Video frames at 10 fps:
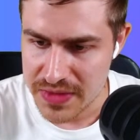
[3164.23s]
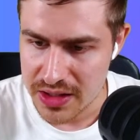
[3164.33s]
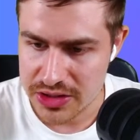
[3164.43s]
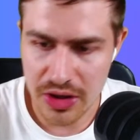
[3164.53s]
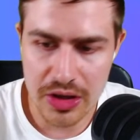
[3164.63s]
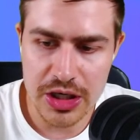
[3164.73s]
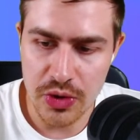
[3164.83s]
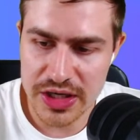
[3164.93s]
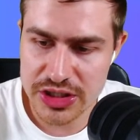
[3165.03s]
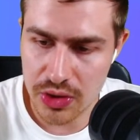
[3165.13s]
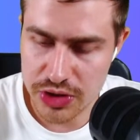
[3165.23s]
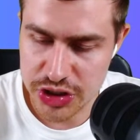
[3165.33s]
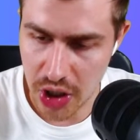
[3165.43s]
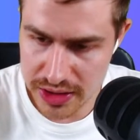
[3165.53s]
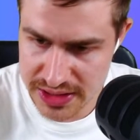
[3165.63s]
Start Lewis or
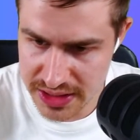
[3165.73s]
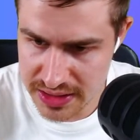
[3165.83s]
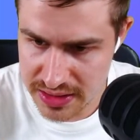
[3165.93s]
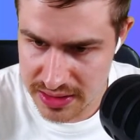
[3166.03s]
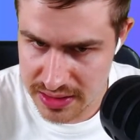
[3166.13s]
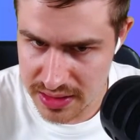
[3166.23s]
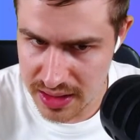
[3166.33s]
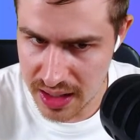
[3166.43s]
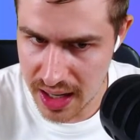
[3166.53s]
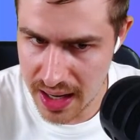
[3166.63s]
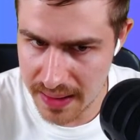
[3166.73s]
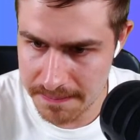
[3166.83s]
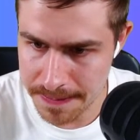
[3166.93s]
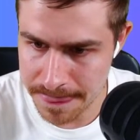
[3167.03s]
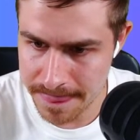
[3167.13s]
Johnson. I
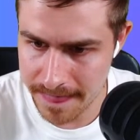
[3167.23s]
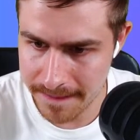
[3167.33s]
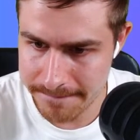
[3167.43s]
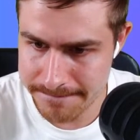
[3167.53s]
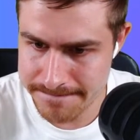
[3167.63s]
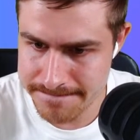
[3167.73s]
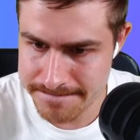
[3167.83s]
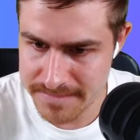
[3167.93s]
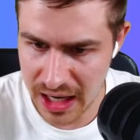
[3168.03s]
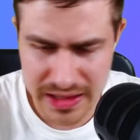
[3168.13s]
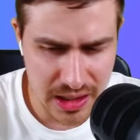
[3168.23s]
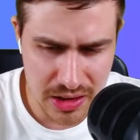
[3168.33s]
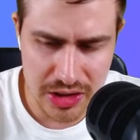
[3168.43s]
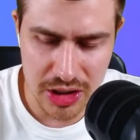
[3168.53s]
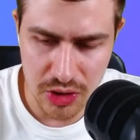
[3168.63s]
think I'd
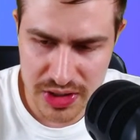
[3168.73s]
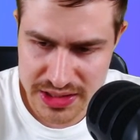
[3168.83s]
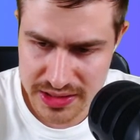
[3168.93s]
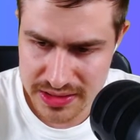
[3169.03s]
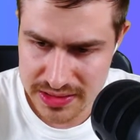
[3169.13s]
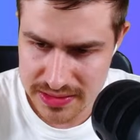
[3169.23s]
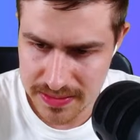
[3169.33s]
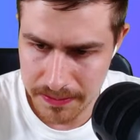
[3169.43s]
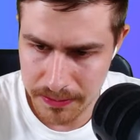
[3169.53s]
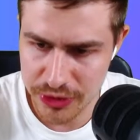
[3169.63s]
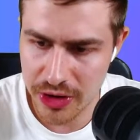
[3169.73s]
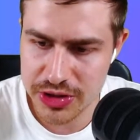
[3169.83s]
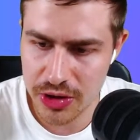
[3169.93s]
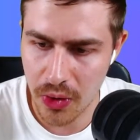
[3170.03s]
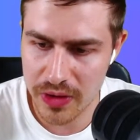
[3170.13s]
go Lewis. Bruno
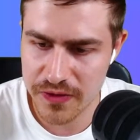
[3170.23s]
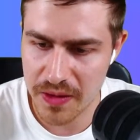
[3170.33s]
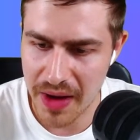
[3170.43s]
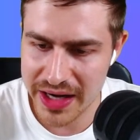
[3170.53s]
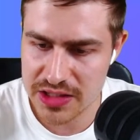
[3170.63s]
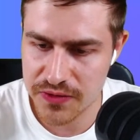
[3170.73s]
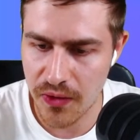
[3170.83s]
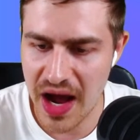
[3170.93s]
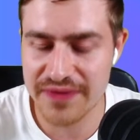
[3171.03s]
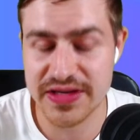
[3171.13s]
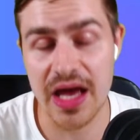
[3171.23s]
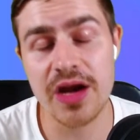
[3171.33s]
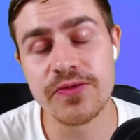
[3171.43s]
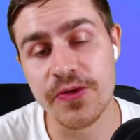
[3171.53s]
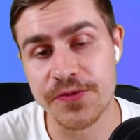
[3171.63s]
to Gordon for a -4. I've done
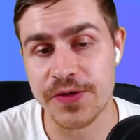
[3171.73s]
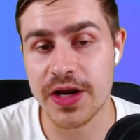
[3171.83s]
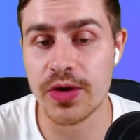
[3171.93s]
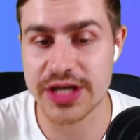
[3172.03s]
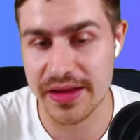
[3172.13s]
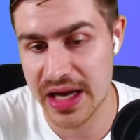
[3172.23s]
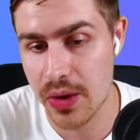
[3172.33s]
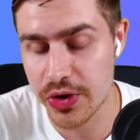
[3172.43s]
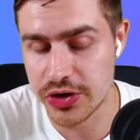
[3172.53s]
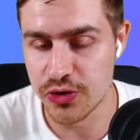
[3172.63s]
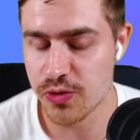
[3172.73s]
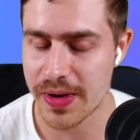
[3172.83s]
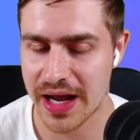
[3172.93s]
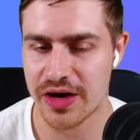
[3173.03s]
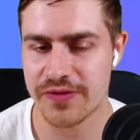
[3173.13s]
it for free, which I think I would do,
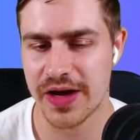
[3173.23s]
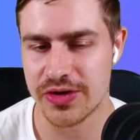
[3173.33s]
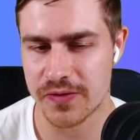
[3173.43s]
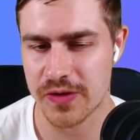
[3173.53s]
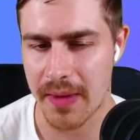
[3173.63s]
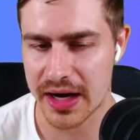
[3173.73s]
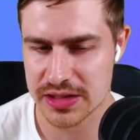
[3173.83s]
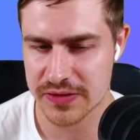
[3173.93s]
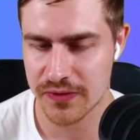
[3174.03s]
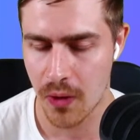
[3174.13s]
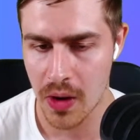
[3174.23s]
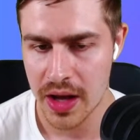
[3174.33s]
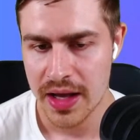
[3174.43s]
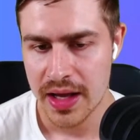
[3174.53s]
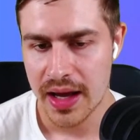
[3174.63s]
but I don't know if I'd do it for -4.
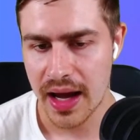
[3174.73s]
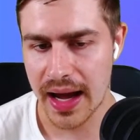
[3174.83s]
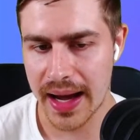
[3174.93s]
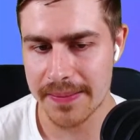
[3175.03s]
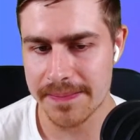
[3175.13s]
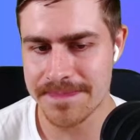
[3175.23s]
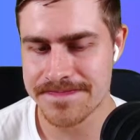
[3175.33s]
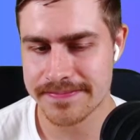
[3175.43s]
I